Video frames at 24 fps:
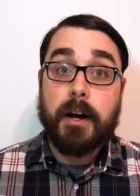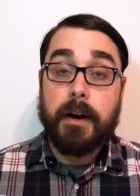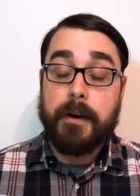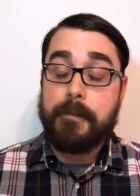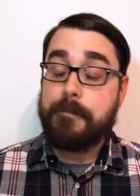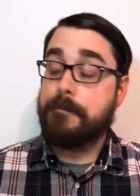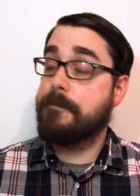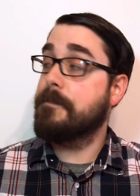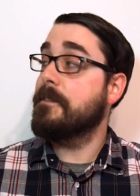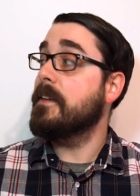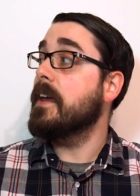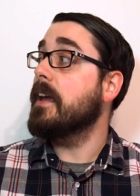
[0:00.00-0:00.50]

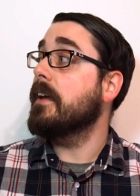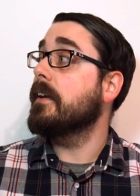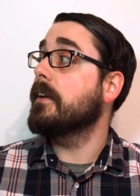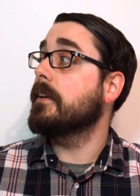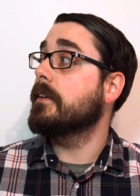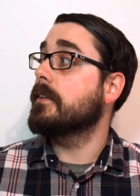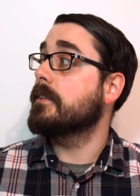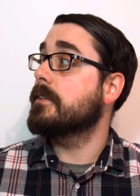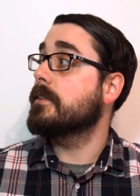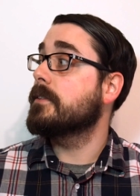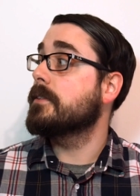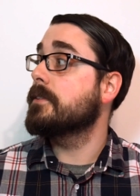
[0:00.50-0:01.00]
of
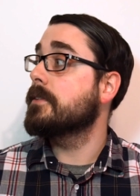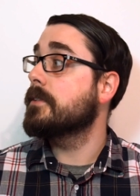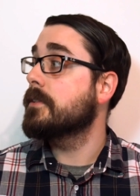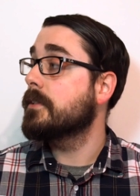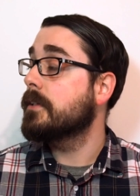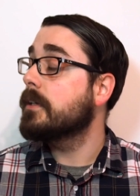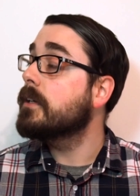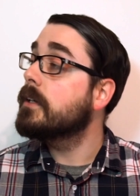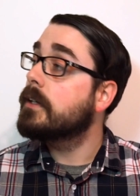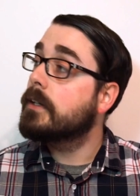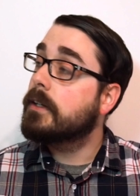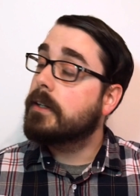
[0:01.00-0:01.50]
things
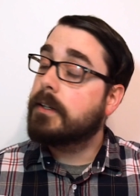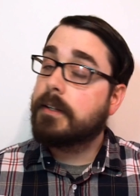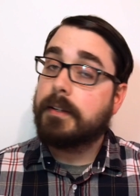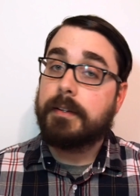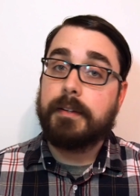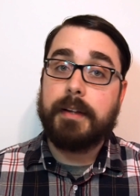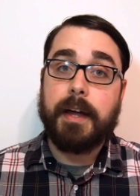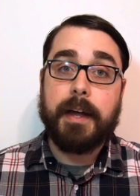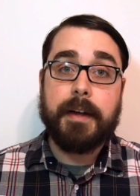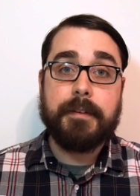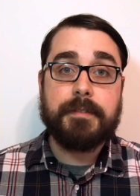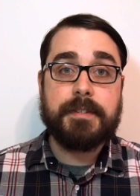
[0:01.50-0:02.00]

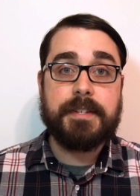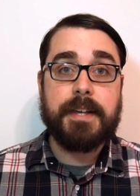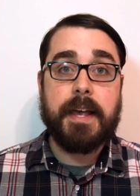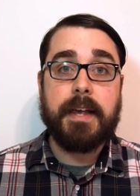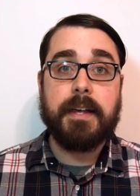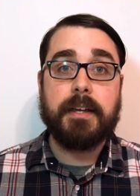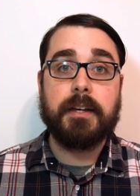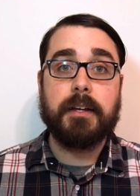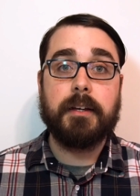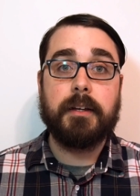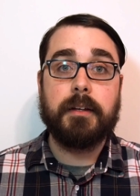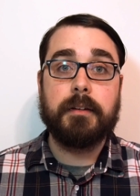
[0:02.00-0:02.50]
that I have
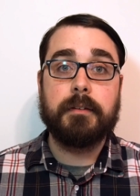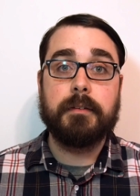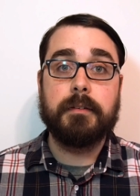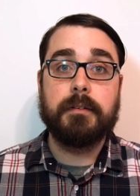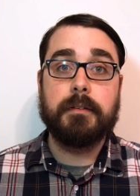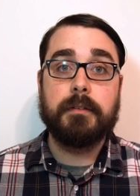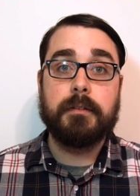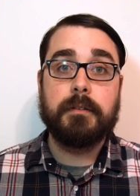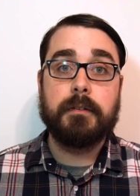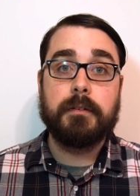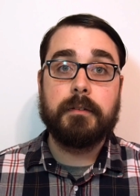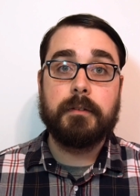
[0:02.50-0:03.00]

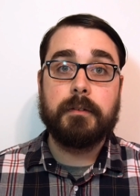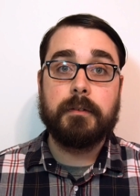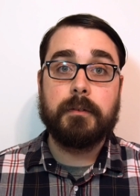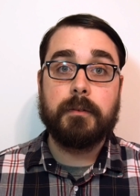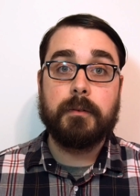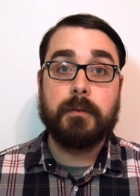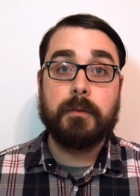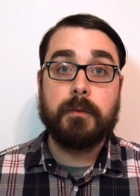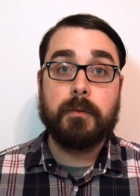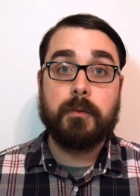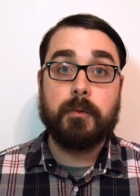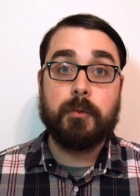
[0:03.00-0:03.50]
taken
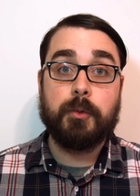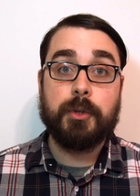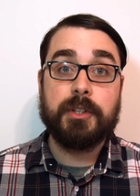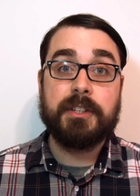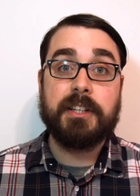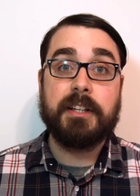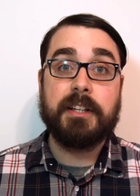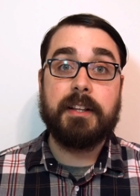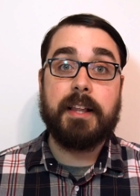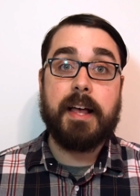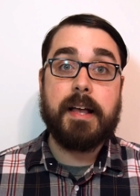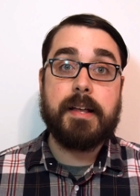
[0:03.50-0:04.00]
with
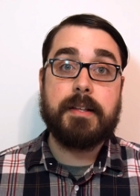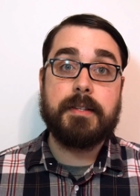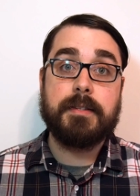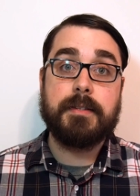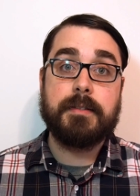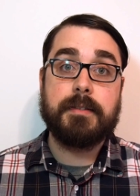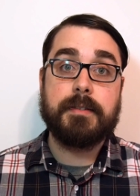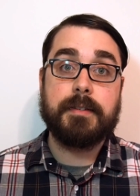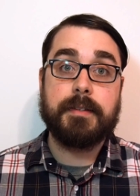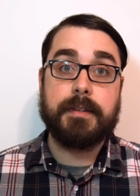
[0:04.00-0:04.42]
the lens